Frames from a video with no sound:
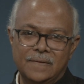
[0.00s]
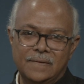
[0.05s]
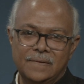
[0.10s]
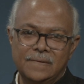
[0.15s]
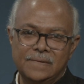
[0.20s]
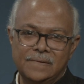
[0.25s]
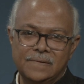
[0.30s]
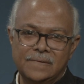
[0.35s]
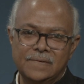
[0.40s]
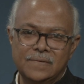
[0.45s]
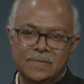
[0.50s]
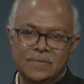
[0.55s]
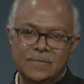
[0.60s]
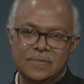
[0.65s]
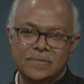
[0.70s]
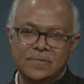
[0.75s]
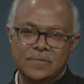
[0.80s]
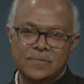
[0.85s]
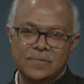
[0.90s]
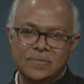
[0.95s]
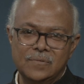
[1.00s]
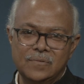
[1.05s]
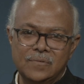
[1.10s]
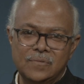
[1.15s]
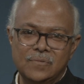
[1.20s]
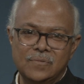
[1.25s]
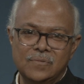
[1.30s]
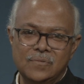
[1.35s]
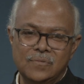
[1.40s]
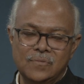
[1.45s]
through and after a
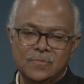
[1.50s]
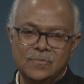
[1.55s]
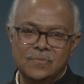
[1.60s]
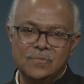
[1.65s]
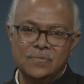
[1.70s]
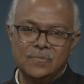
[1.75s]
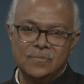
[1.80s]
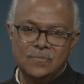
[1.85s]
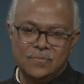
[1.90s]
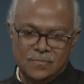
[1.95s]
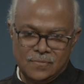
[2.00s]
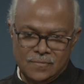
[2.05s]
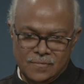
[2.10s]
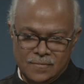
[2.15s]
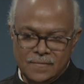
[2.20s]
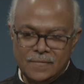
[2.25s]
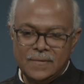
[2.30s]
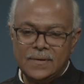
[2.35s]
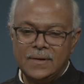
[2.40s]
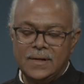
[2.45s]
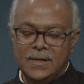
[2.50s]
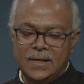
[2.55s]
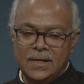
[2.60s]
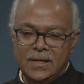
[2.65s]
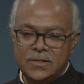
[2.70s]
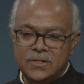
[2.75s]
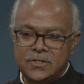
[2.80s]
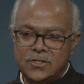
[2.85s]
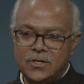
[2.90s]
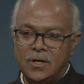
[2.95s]
pandemic. Thank you. This is
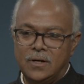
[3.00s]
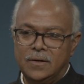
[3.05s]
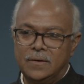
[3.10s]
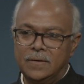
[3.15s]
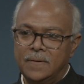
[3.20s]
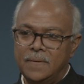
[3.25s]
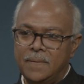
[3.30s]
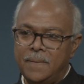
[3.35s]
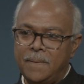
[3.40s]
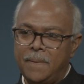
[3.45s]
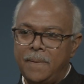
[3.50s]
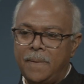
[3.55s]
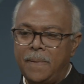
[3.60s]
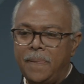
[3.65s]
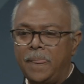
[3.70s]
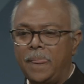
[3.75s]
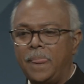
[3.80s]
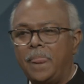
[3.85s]
from Shaumik Day.